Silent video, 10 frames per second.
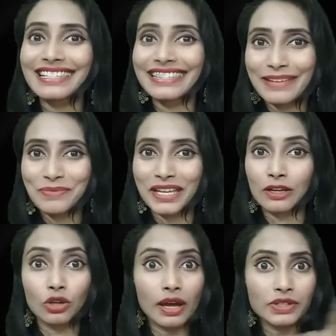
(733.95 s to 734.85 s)
Same
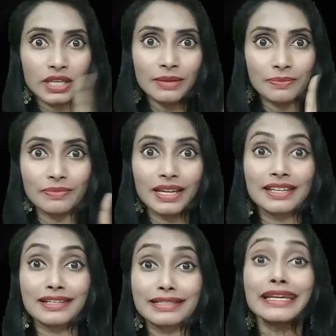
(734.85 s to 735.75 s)
thing, not him.
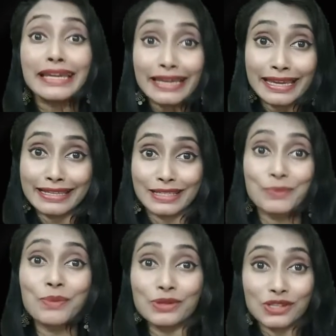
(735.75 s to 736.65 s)
It is his
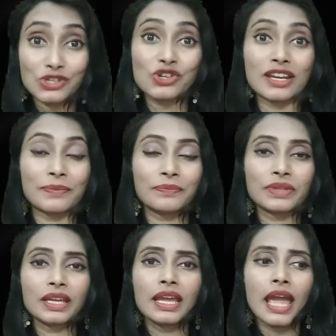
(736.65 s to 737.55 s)
possession.
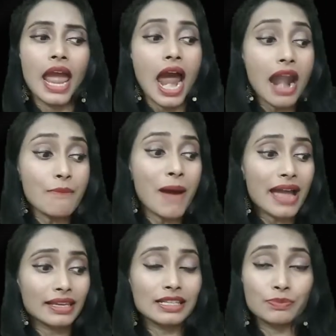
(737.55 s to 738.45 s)
Her
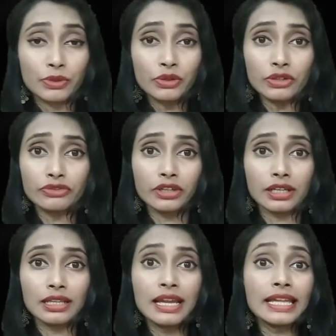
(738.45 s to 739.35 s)
bag is
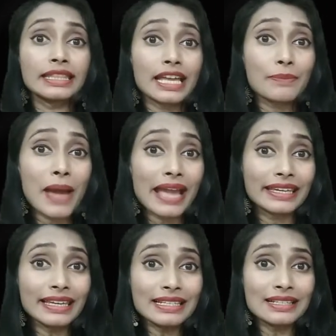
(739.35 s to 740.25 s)
beautiful. That
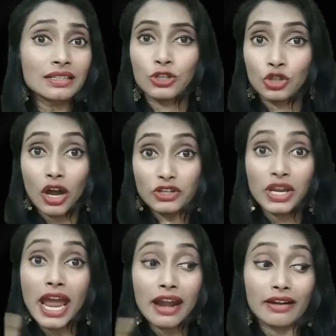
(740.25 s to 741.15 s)
bag is not
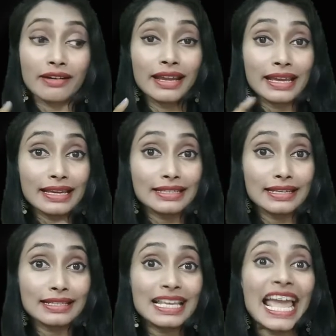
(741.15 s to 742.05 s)
her. It
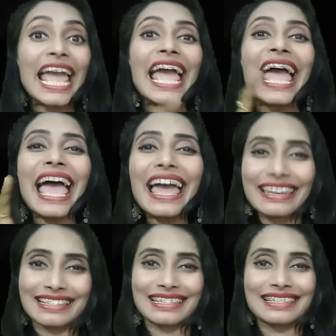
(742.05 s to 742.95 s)
is
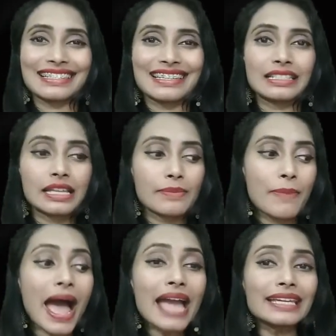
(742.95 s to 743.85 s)
his. That
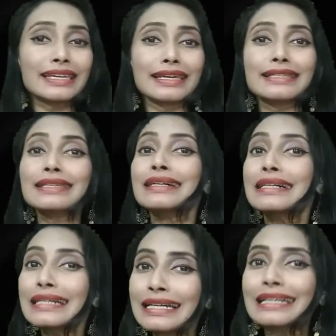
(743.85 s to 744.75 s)
bag is
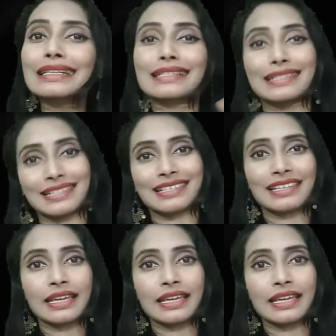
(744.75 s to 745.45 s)
hers.